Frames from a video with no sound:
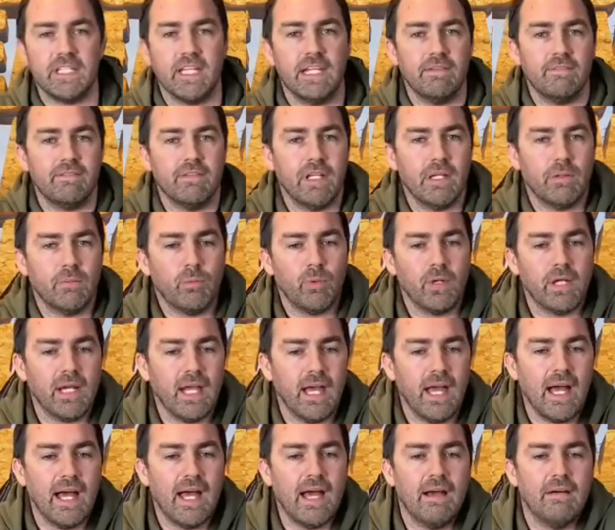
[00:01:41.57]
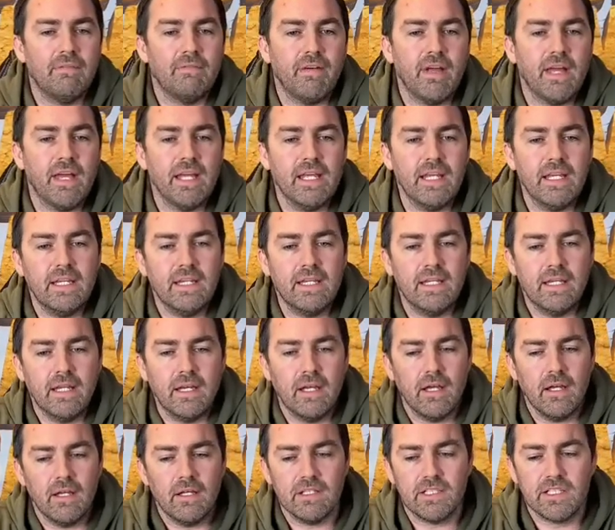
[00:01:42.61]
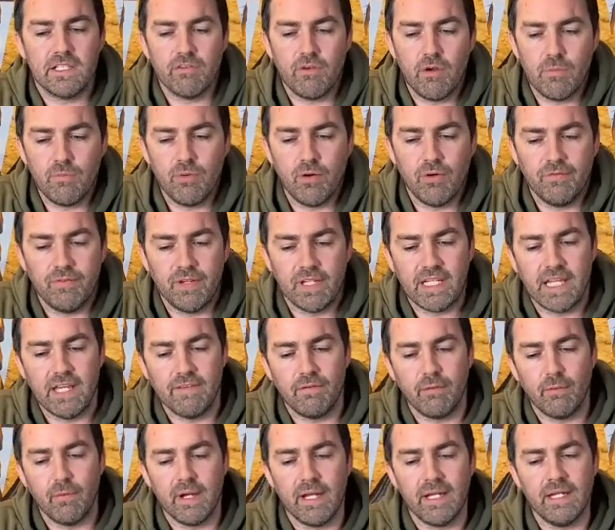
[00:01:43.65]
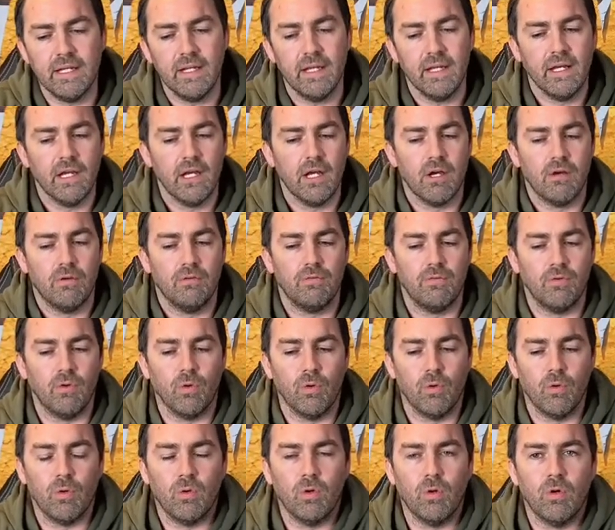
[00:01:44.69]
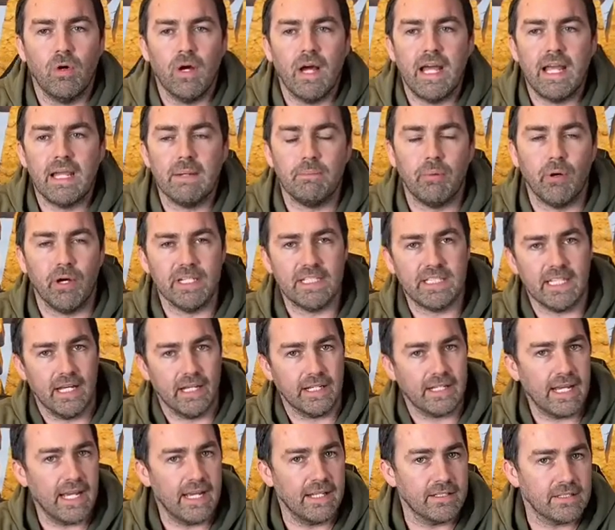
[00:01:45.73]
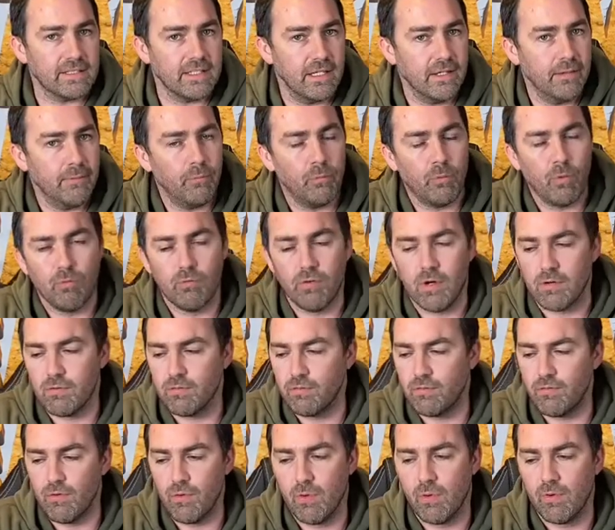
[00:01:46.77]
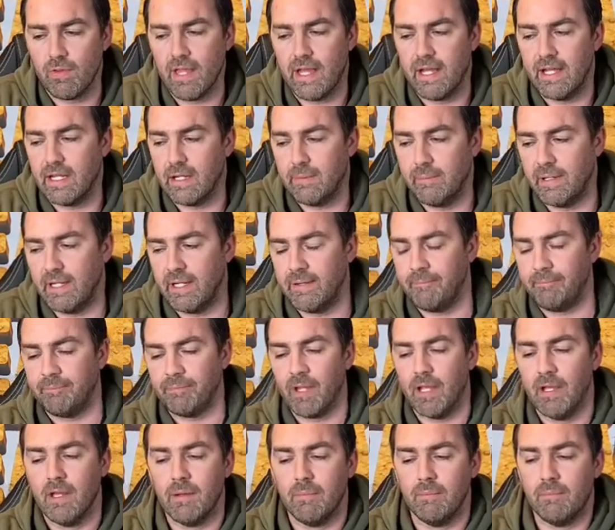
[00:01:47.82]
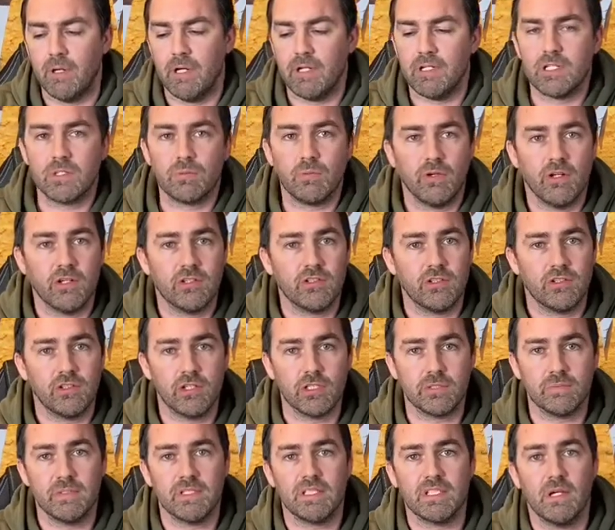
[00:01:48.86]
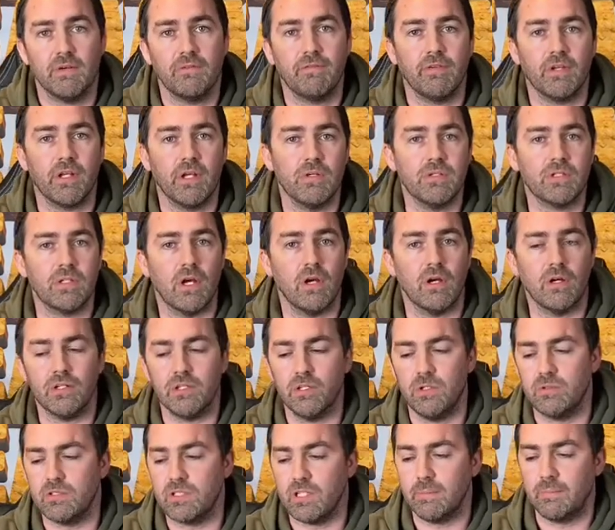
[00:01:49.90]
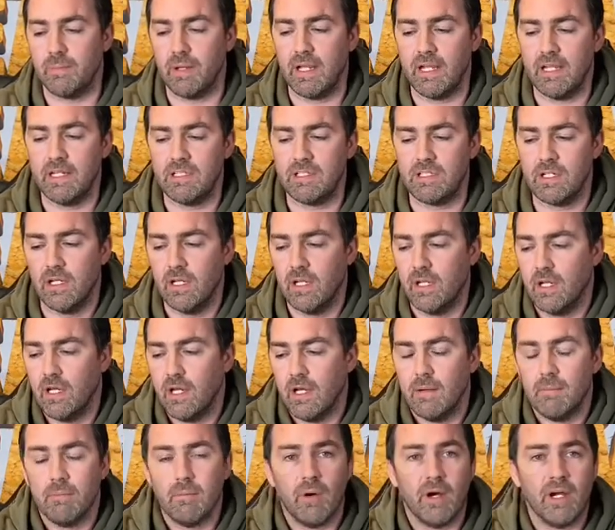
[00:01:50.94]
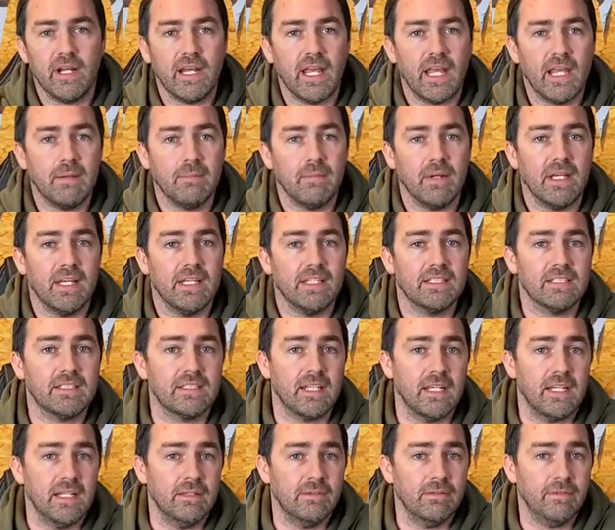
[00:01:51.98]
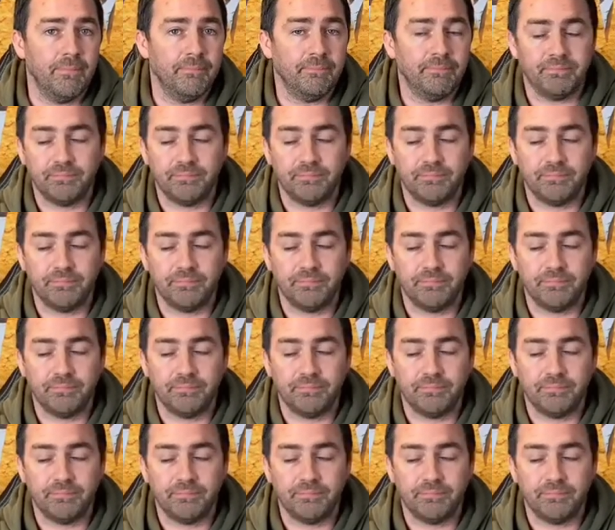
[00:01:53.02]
evening we have a zero profit giveaway for a bite out of cancer. We'll run through all that in a minute, but I just want to introduce myself for those who are new to the page. My name is Steve.